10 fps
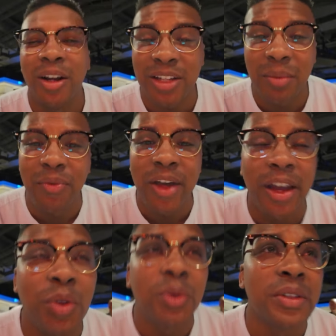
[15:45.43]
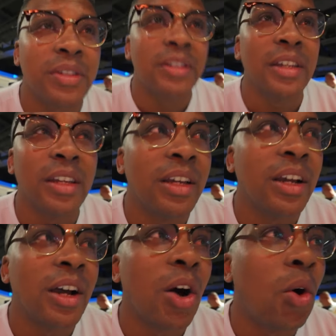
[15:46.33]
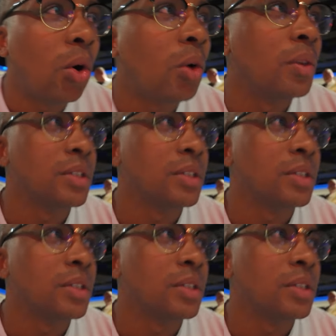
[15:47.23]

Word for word: On top of that, you can see all the